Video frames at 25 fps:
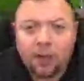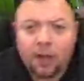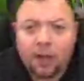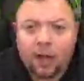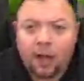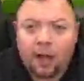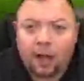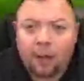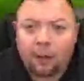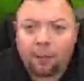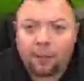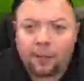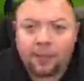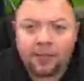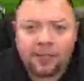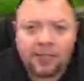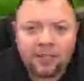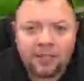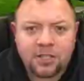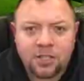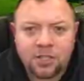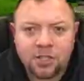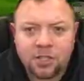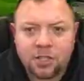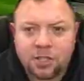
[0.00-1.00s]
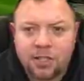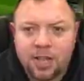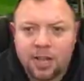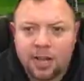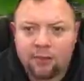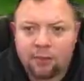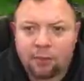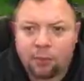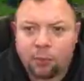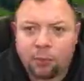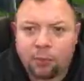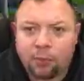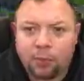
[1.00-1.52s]
But this is just kind
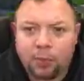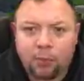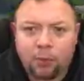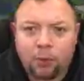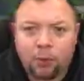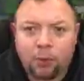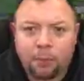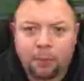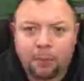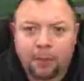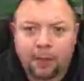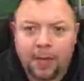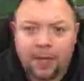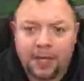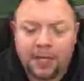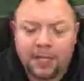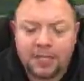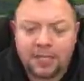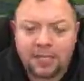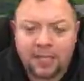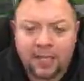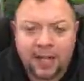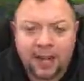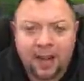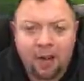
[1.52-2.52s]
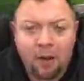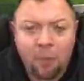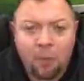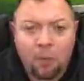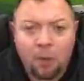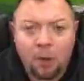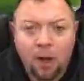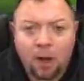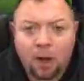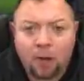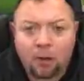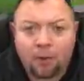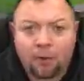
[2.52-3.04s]
of a really cool place to get out and
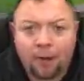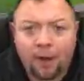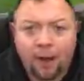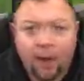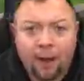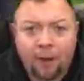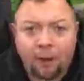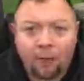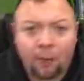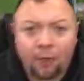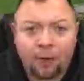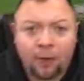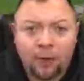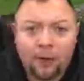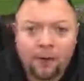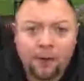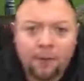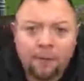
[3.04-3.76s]
walk around.